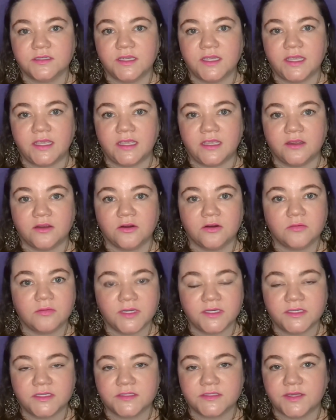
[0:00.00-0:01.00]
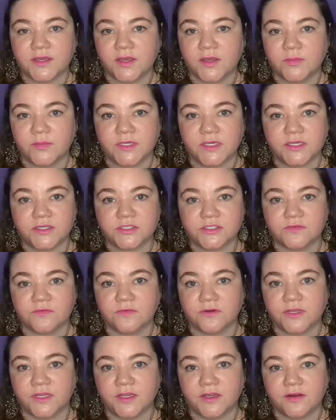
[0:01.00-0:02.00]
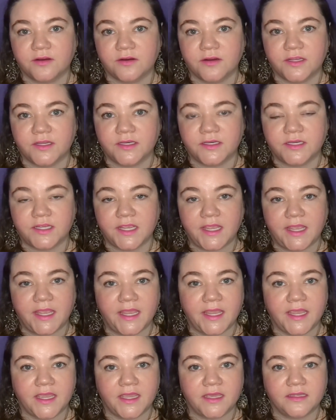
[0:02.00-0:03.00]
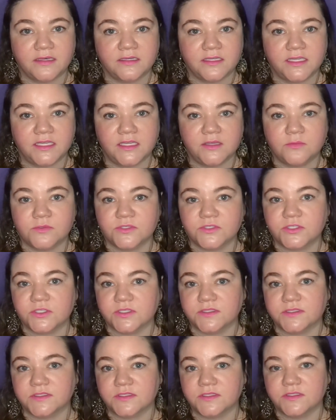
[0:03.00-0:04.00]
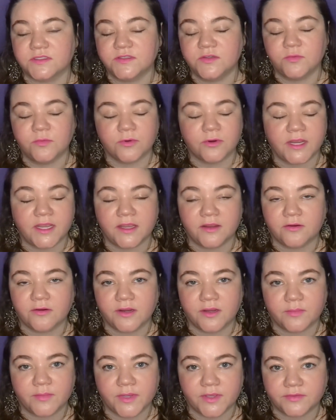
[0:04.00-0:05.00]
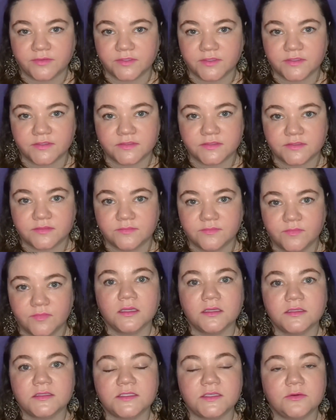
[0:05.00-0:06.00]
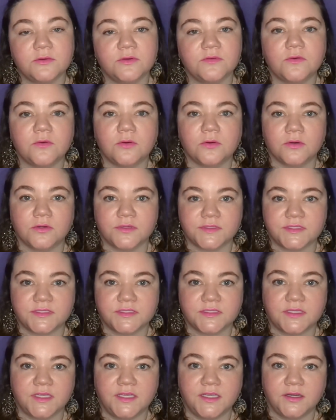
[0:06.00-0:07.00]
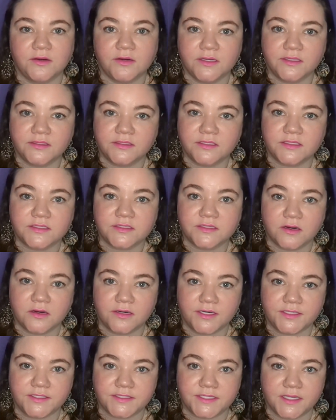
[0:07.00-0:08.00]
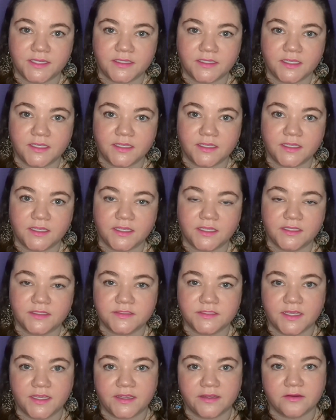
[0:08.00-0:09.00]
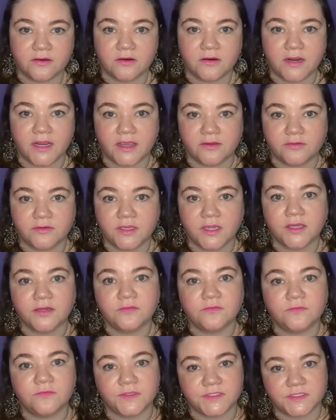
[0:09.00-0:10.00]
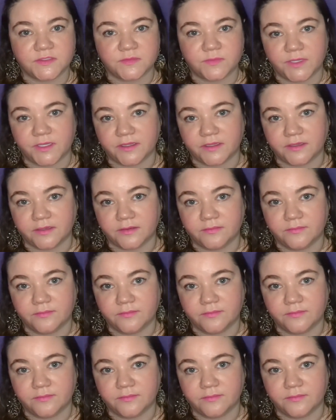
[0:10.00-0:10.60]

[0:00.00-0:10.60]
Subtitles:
a horrendous combination for Kieran, and he was just super angry about this. So, of course, Kieran started taking his anger out on Vismaya.